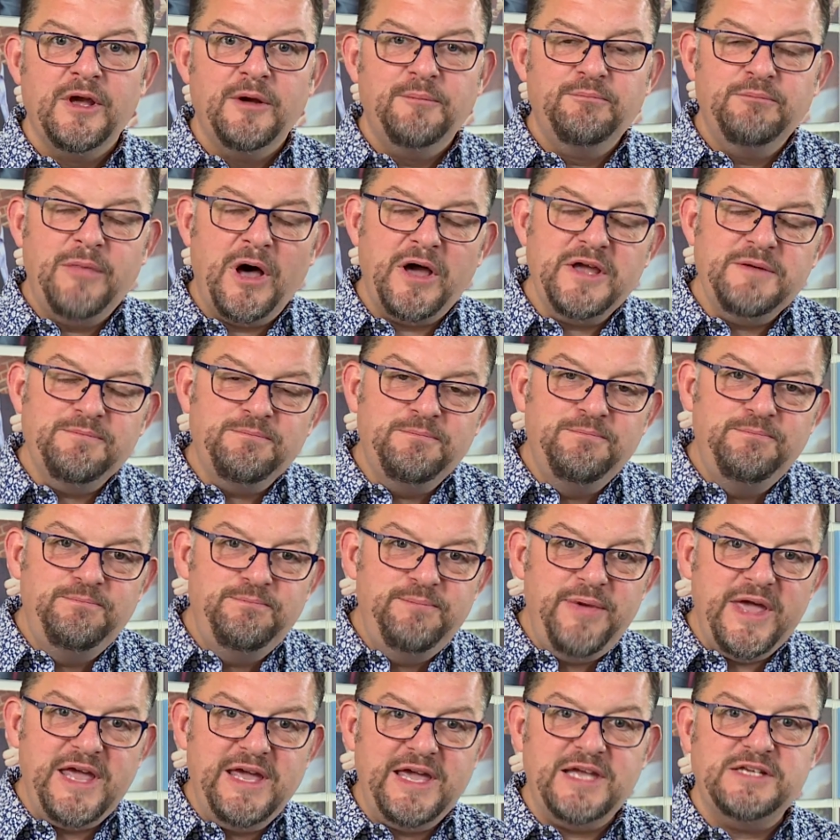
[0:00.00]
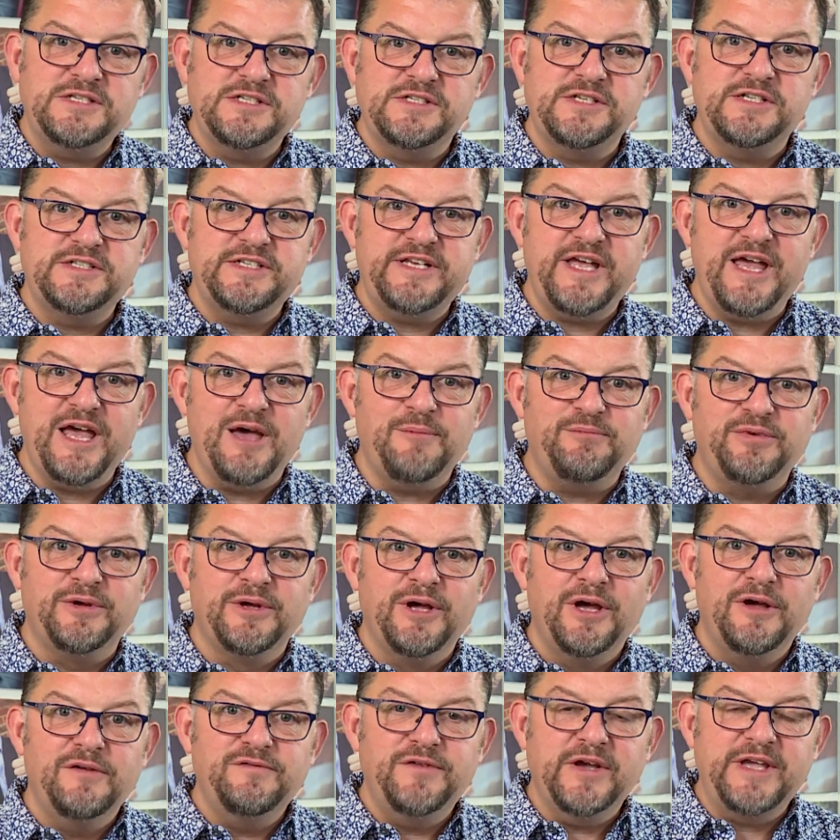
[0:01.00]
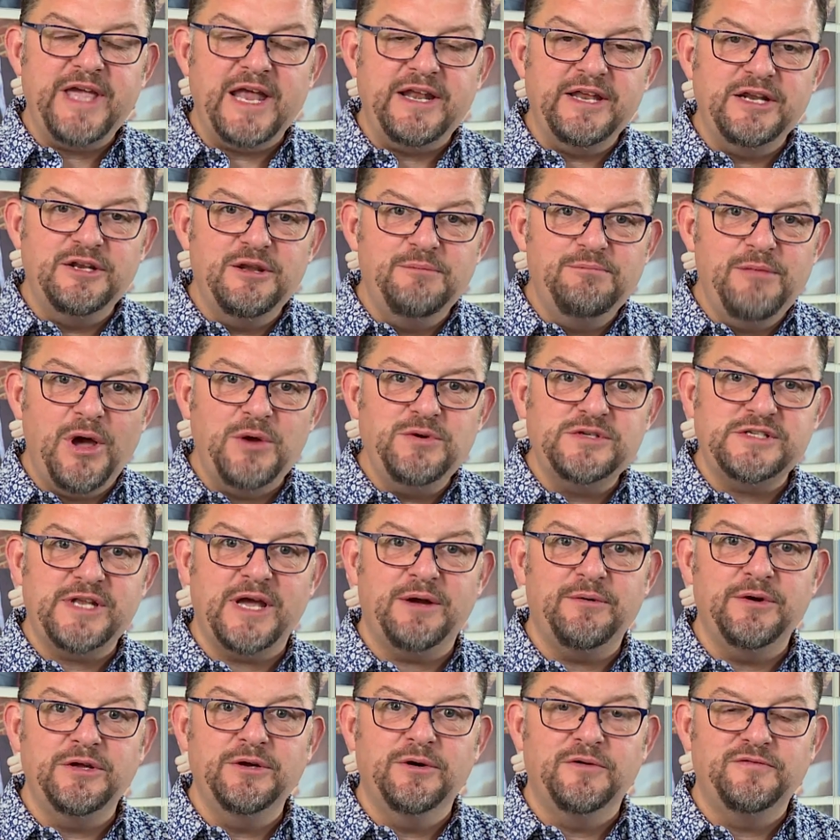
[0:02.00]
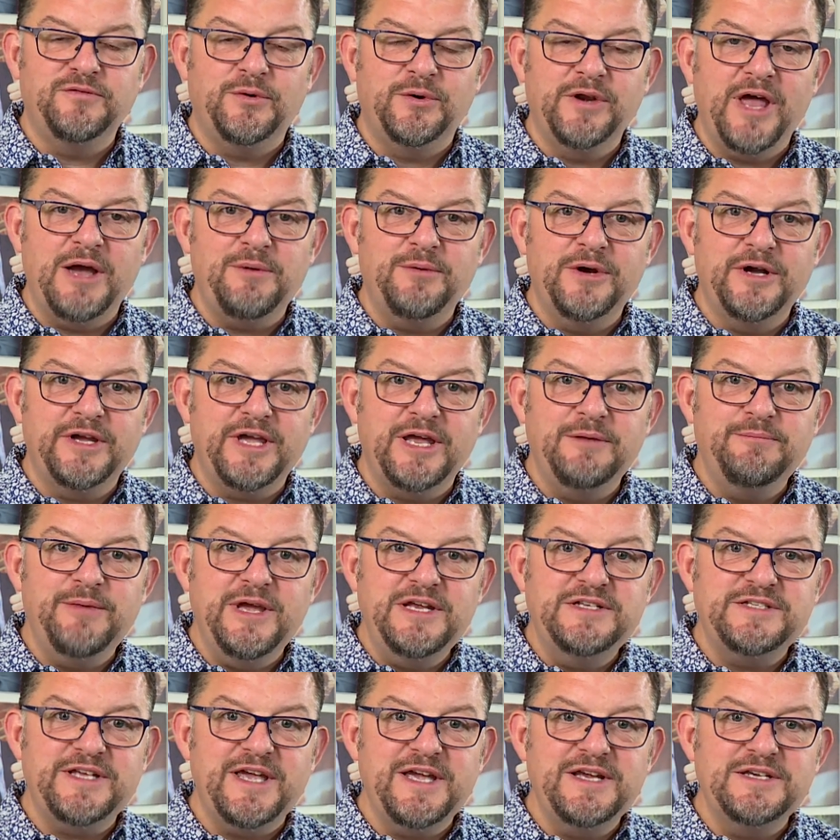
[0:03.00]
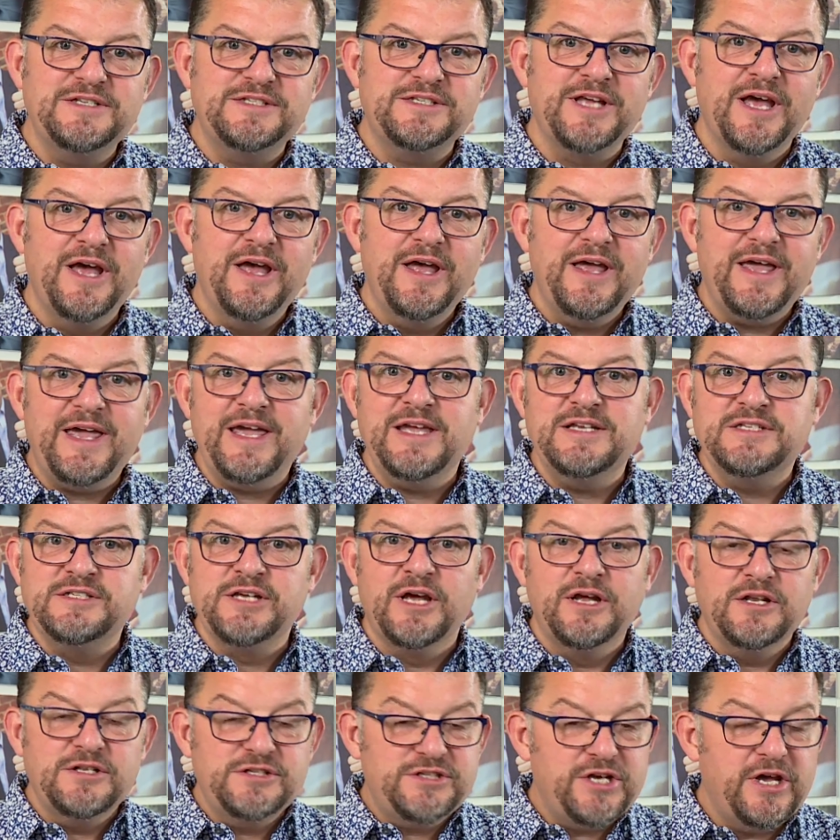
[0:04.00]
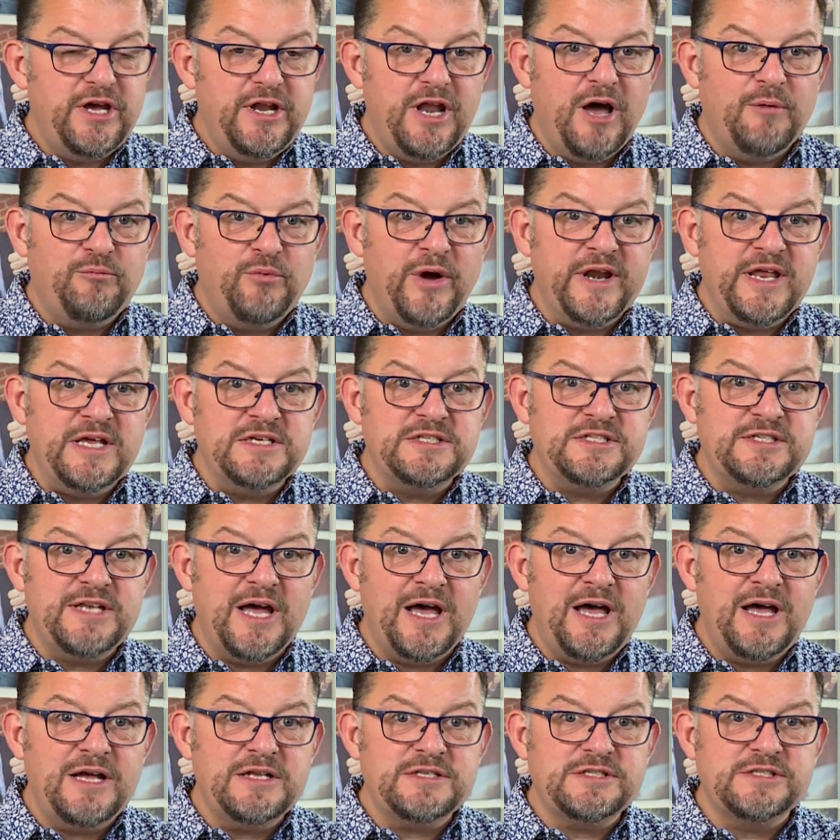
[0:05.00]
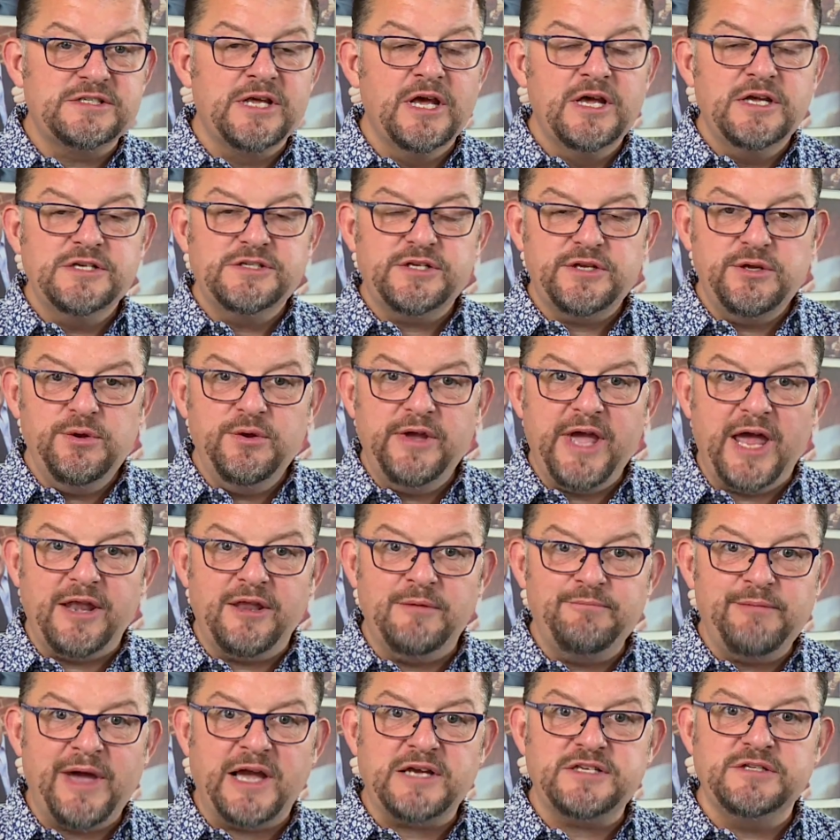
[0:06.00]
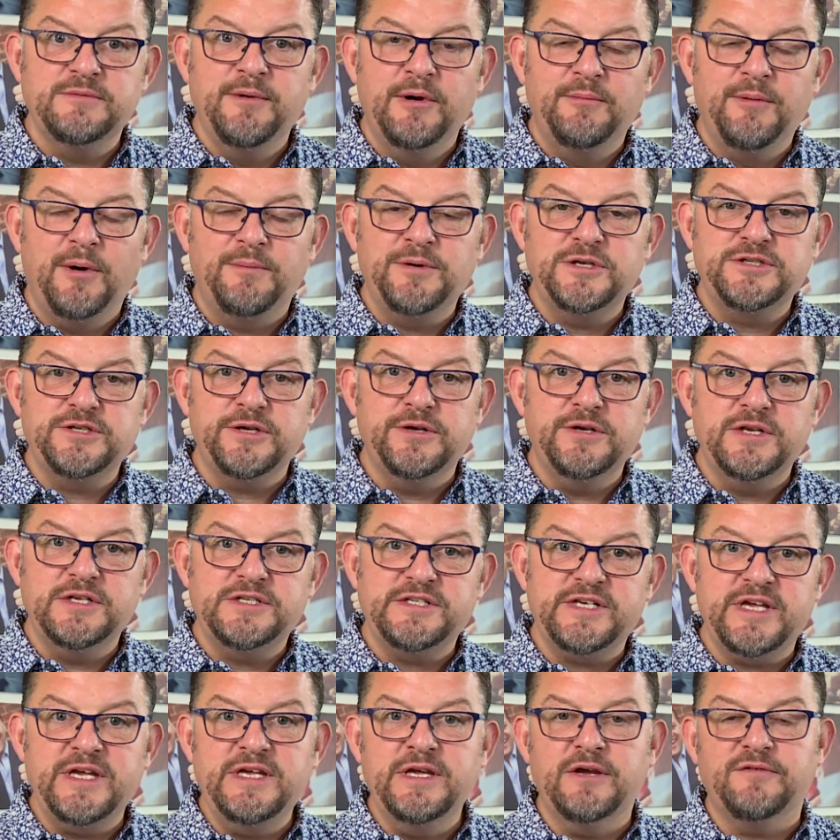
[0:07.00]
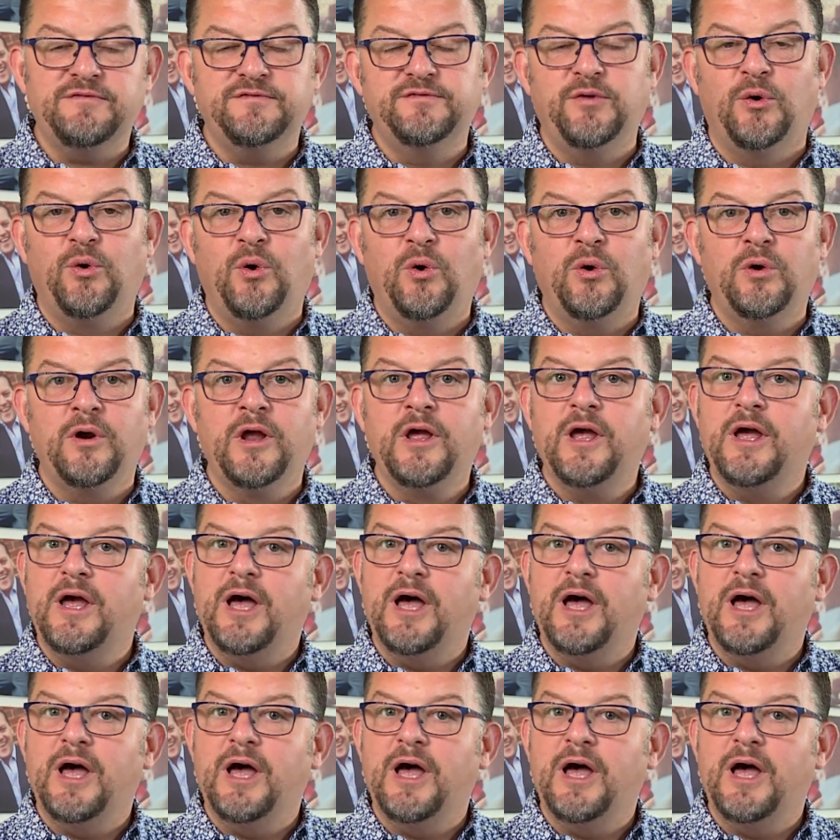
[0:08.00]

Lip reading: my biggest tip for getting the most out of your 4Networking meetings is turn up when it starts so you get the maximum opportunity for